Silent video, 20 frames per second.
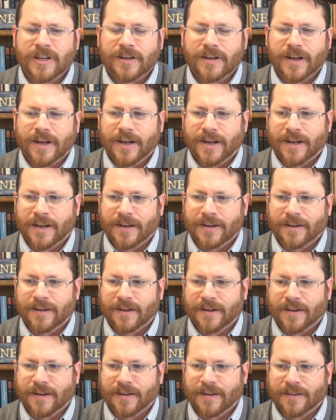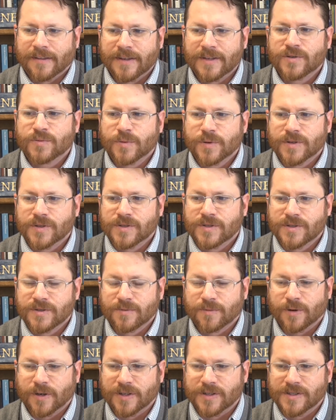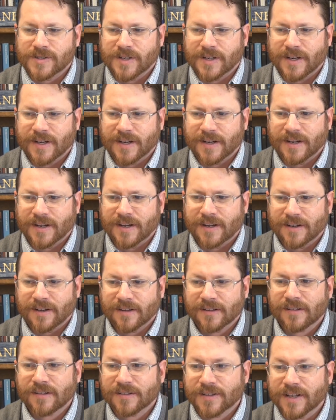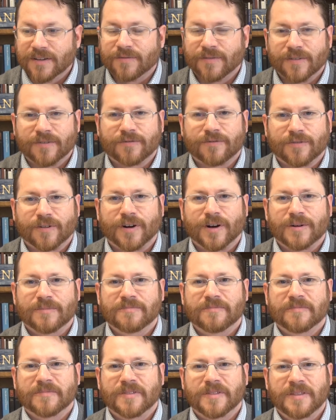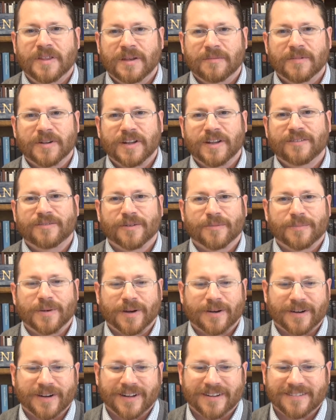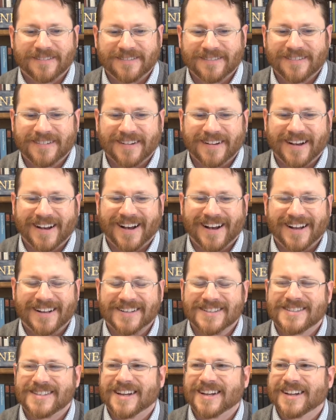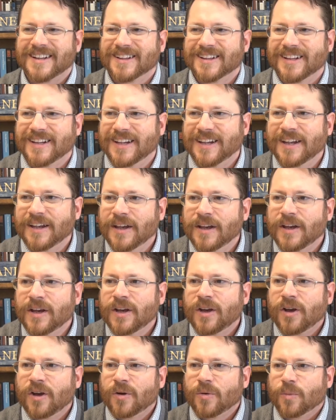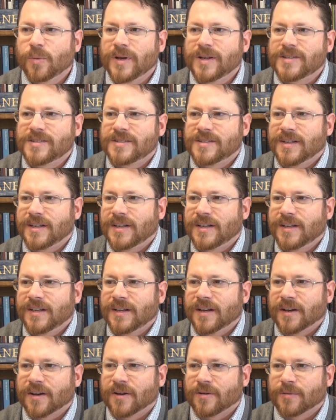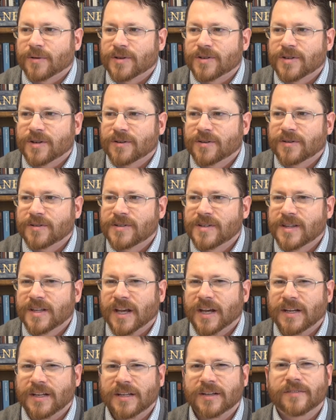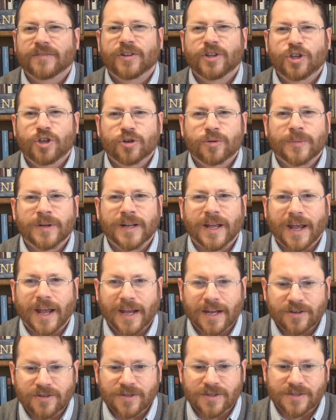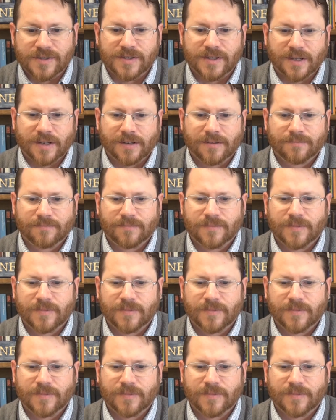and this was a little different from the medieval period. Secondly, we see a return to the idea of human agency.